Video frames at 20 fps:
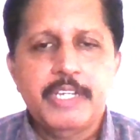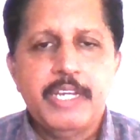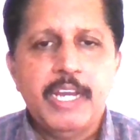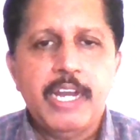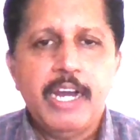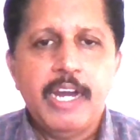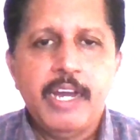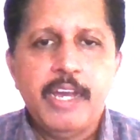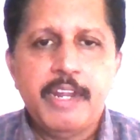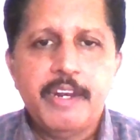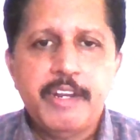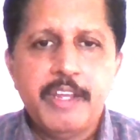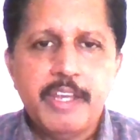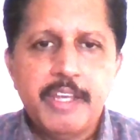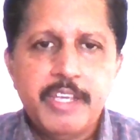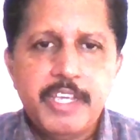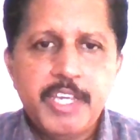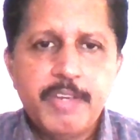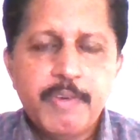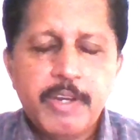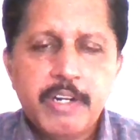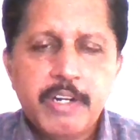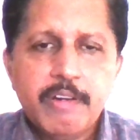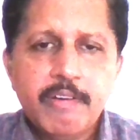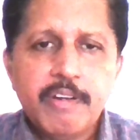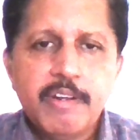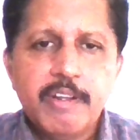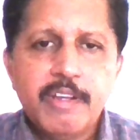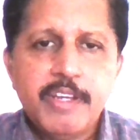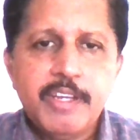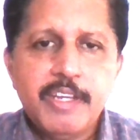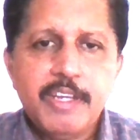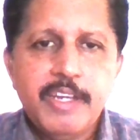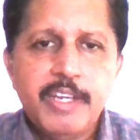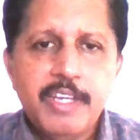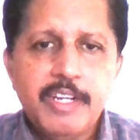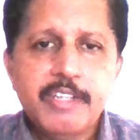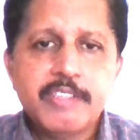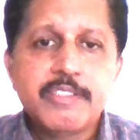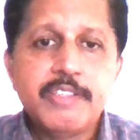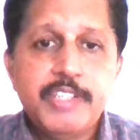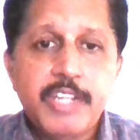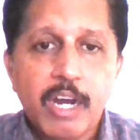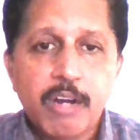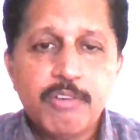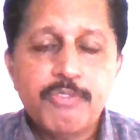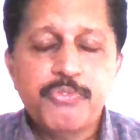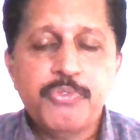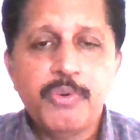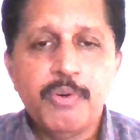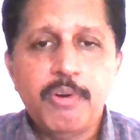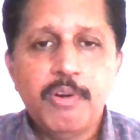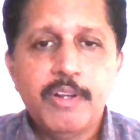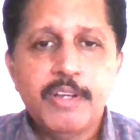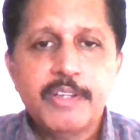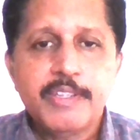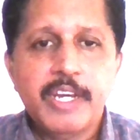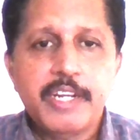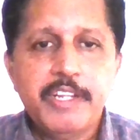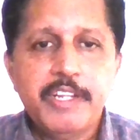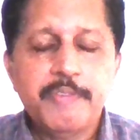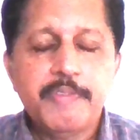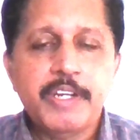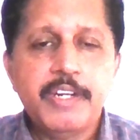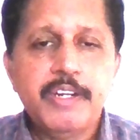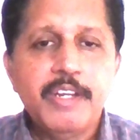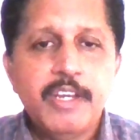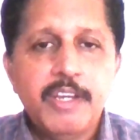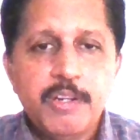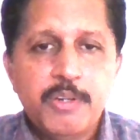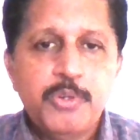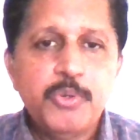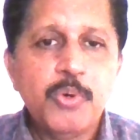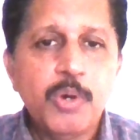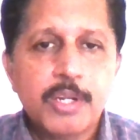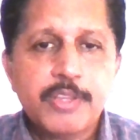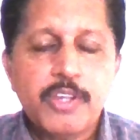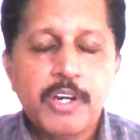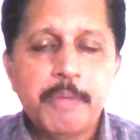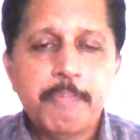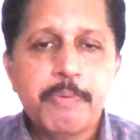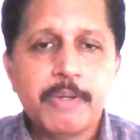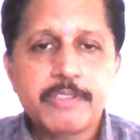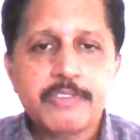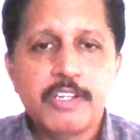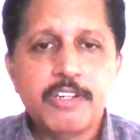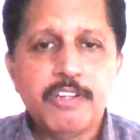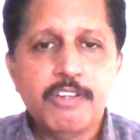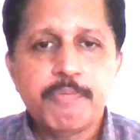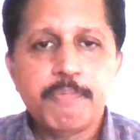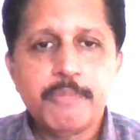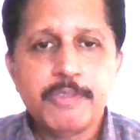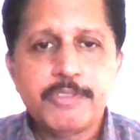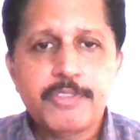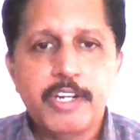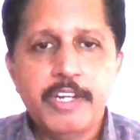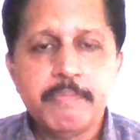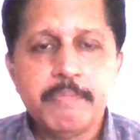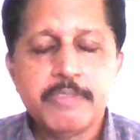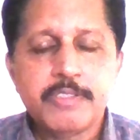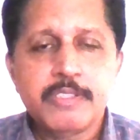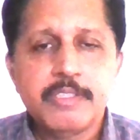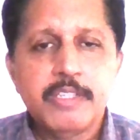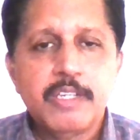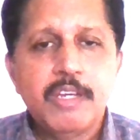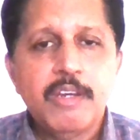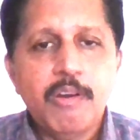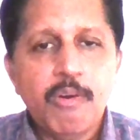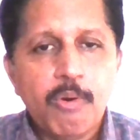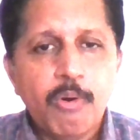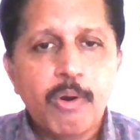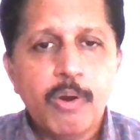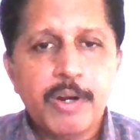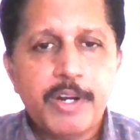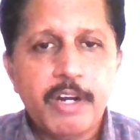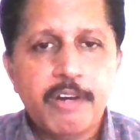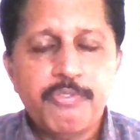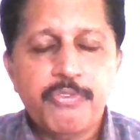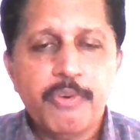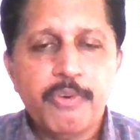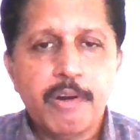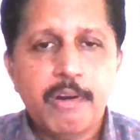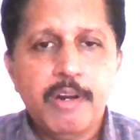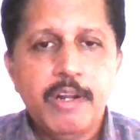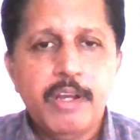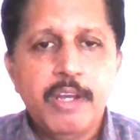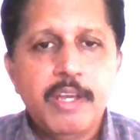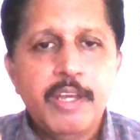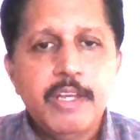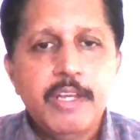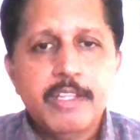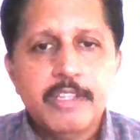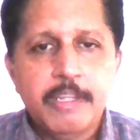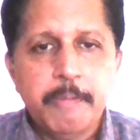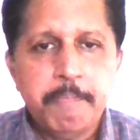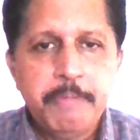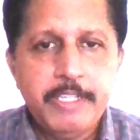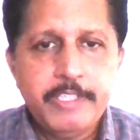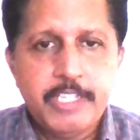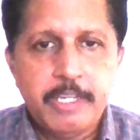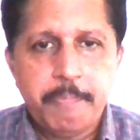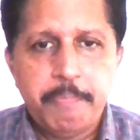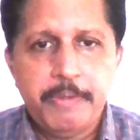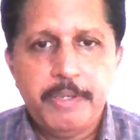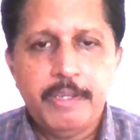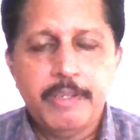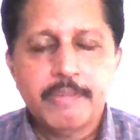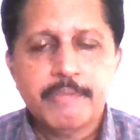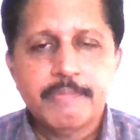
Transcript: And even it is doubtful that even 2 or 3% of Muslims voted for the BJP.